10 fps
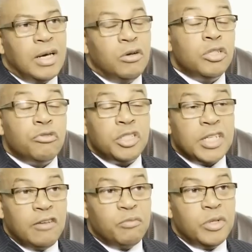
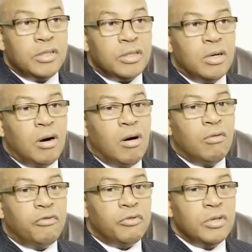underachievement
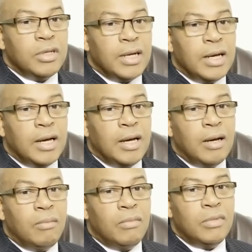of
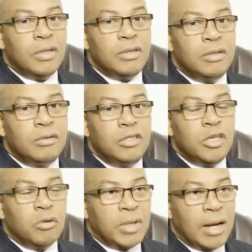
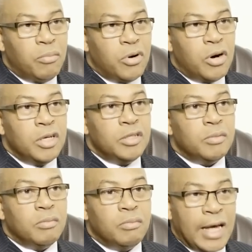young black
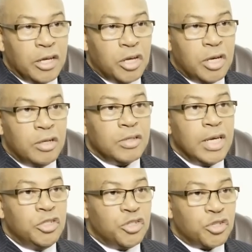boys, black girls
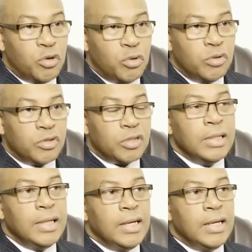in schools